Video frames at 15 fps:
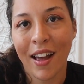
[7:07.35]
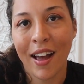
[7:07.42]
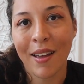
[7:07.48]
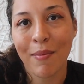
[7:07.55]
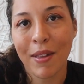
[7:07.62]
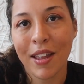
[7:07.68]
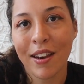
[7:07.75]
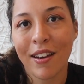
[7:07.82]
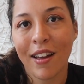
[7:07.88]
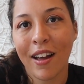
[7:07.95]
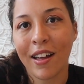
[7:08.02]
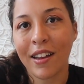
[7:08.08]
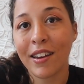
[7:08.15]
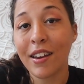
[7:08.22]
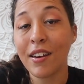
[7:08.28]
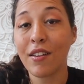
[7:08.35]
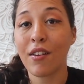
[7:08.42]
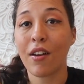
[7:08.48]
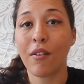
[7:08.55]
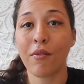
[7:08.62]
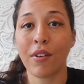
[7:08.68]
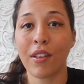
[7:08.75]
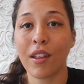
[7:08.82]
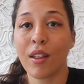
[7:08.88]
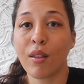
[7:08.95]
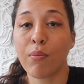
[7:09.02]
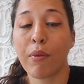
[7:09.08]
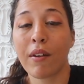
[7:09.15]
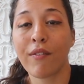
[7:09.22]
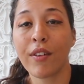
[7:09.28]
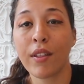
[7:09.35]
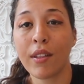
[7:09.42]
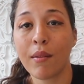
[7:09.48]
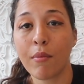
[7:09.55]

I mean, I did not realize breakfast